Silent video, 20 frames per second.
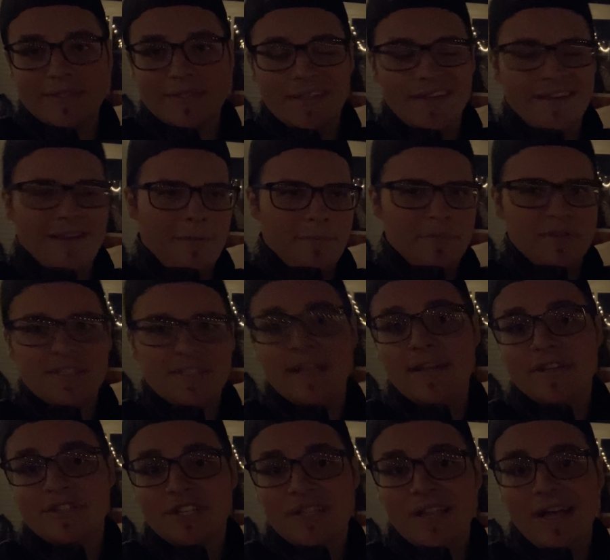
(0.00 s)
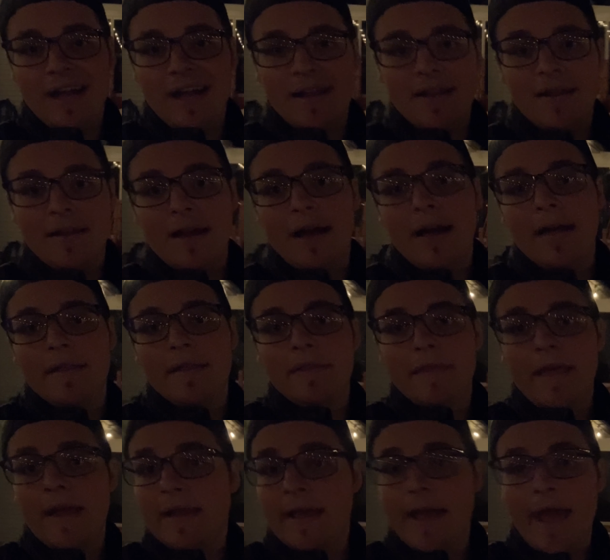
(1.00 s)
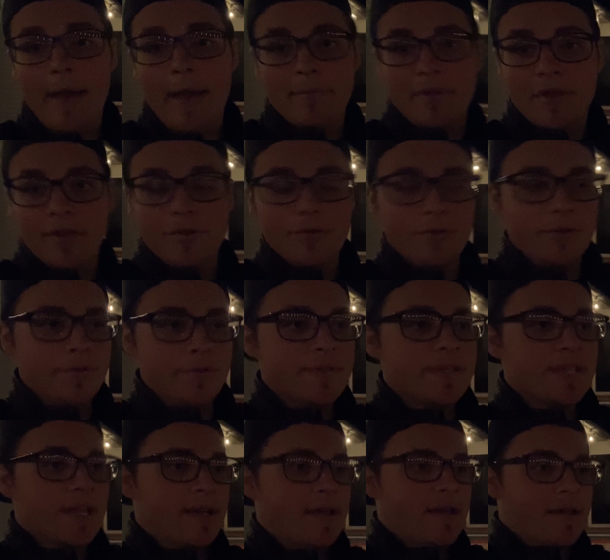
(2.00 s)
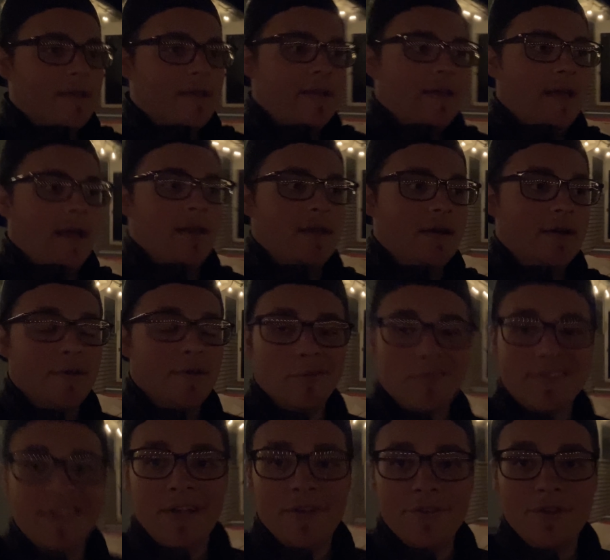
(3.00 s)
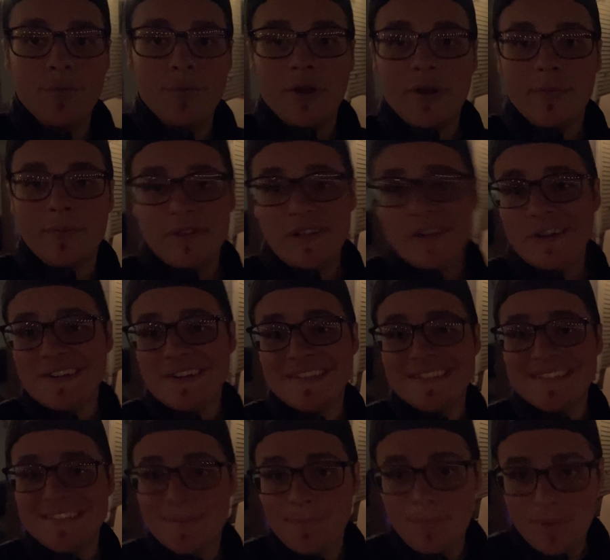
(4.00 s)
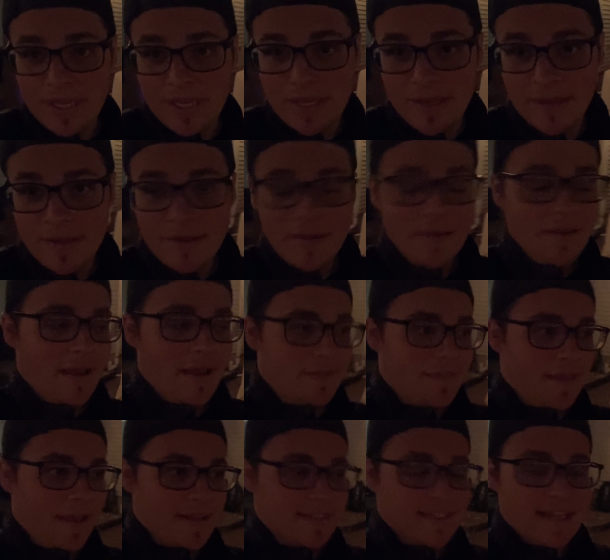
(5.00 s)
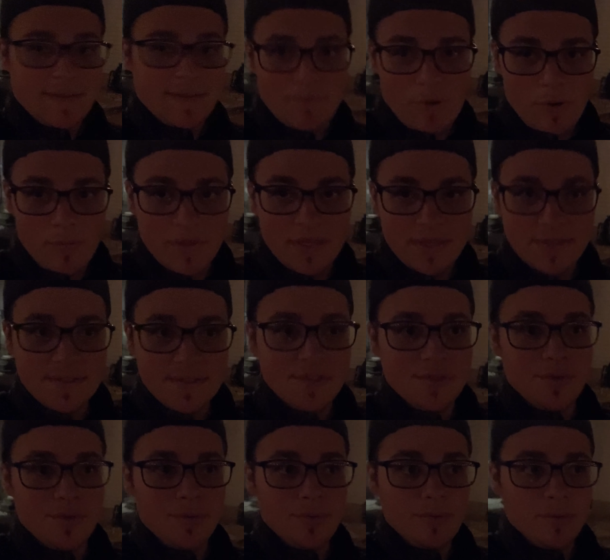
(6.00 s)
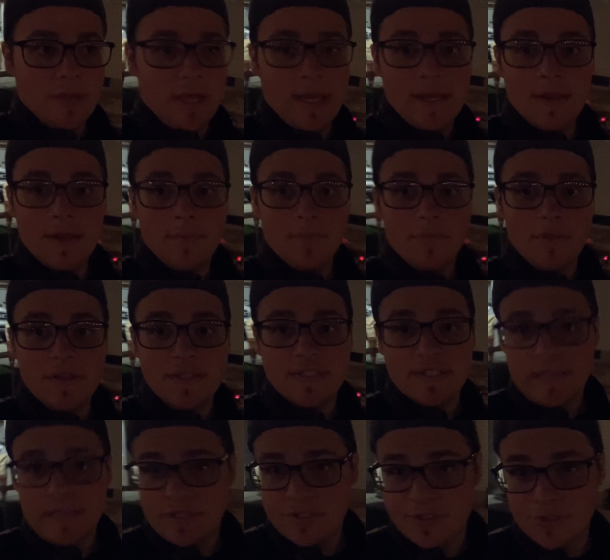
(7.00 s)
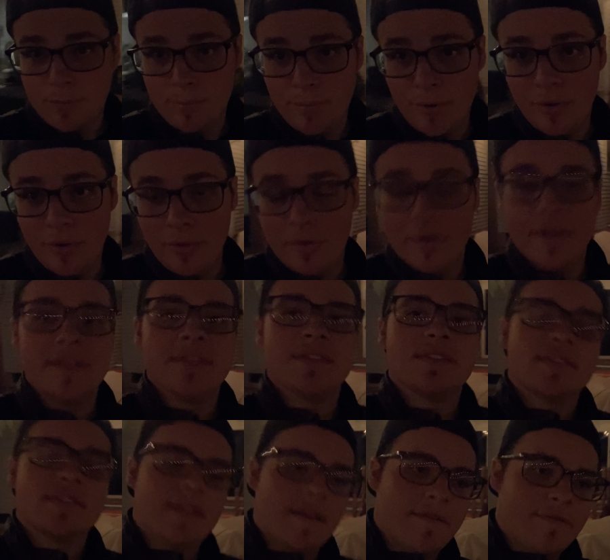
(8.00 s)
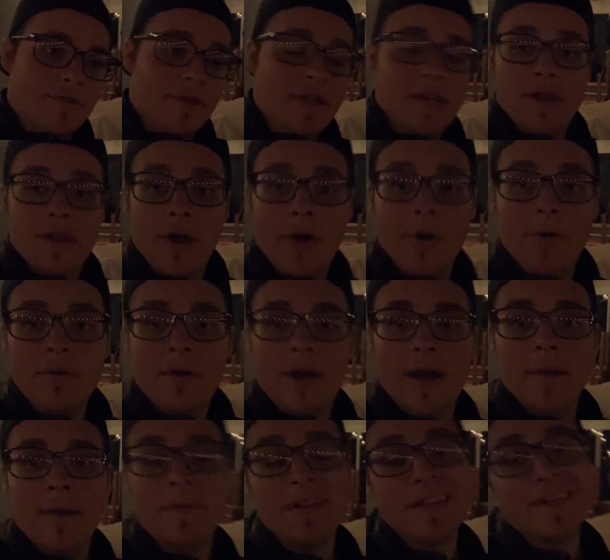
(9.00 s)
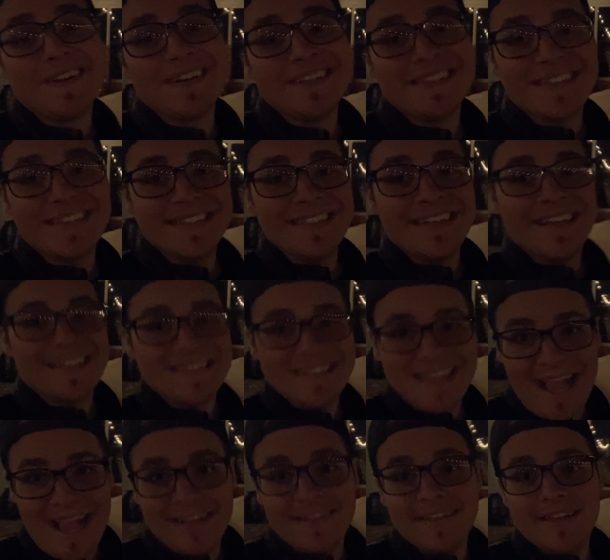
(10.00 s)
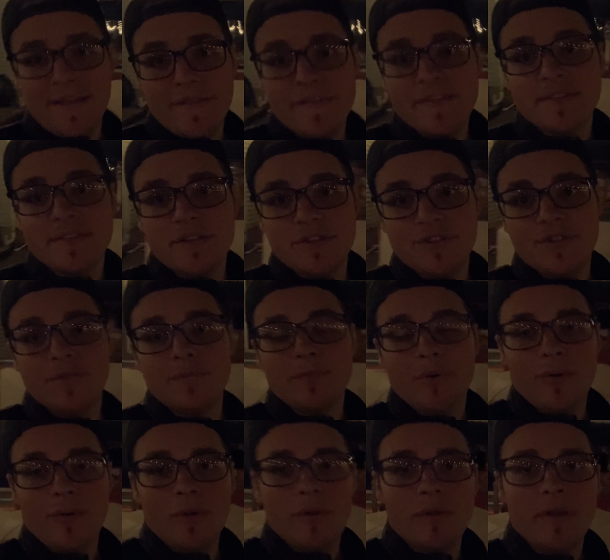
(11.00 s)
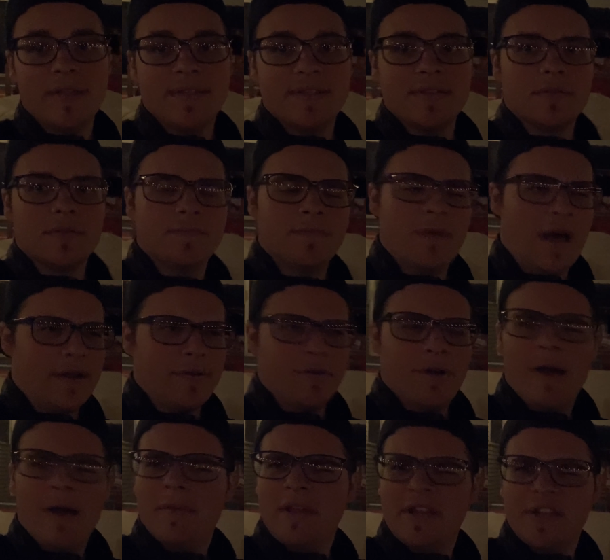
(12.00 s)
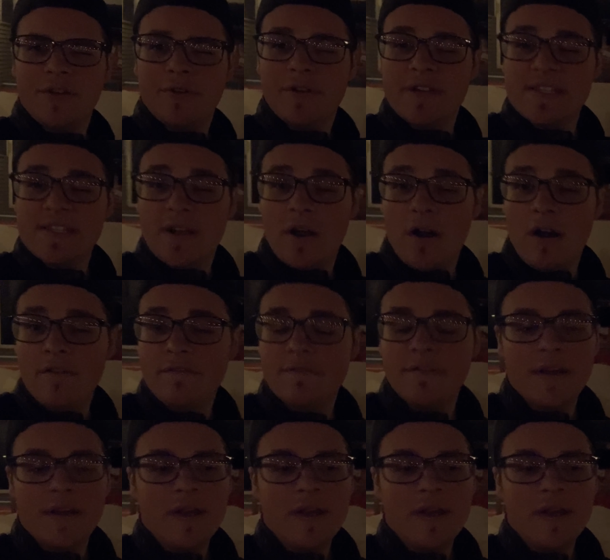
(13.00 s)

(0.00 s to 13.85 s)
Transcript: like, compass/clock on any app that you use, and it will tell you where Polaris needs to be at that exact moment to line up the celestial pole. Because if you didn't know, Polaris isn't exactly on the celestial pole. It's I don't know how many degrees off,